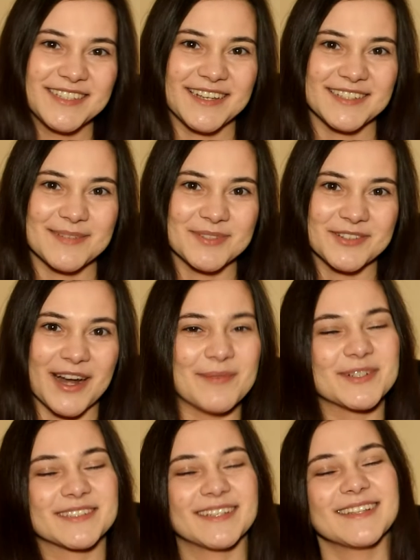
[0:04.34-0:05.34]
dear
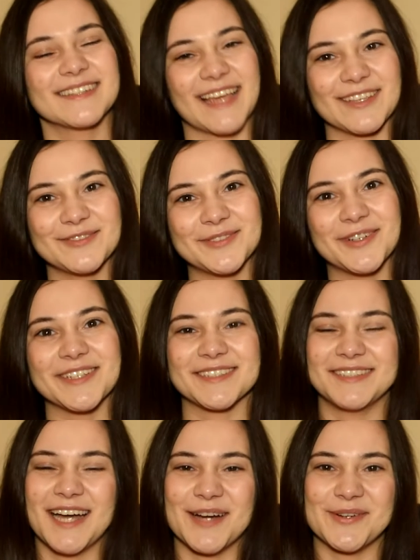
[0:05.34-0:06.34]
subscribers, thank you for
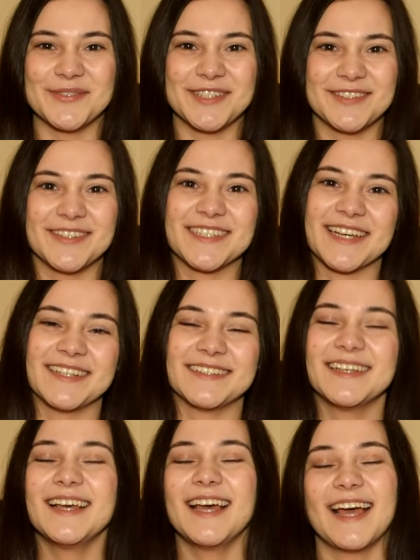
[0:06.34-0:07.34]
watching our video
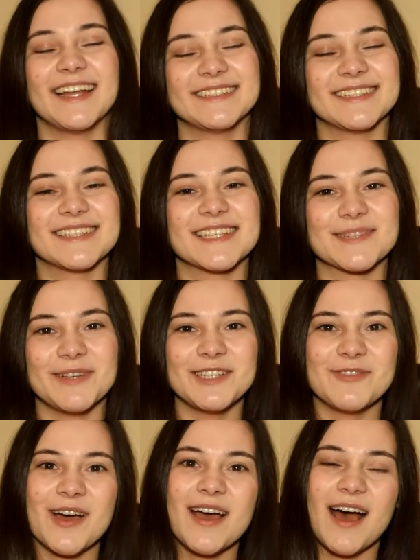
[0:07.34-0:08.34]
channel, and in this
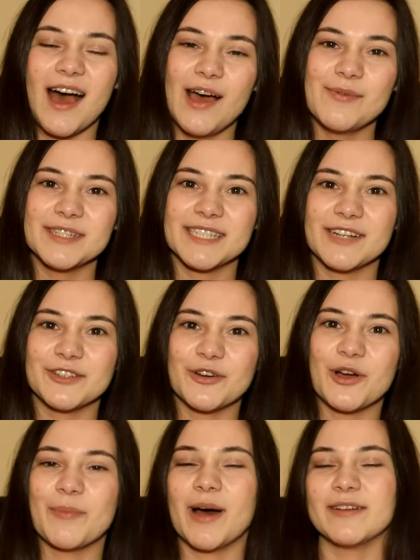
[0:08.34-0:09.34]
video I will tell you
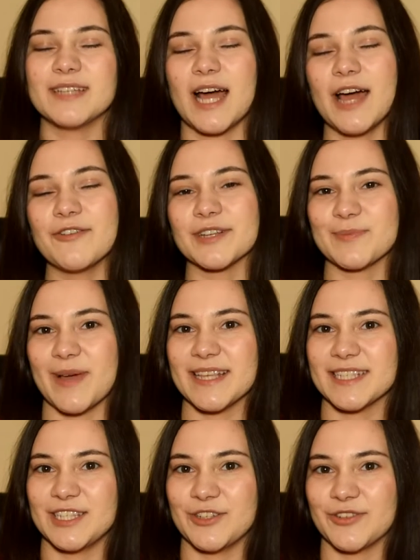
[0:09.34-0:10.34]
about
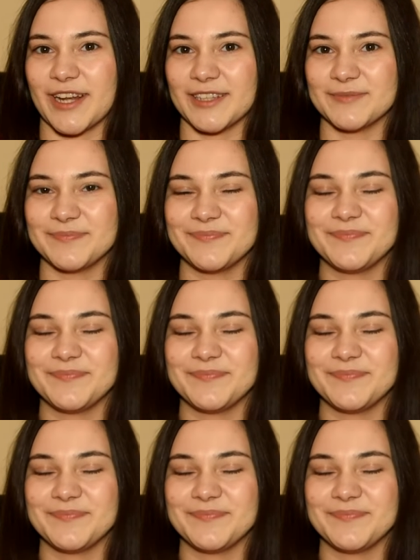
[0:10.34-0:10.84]
aerospace in Ukraine.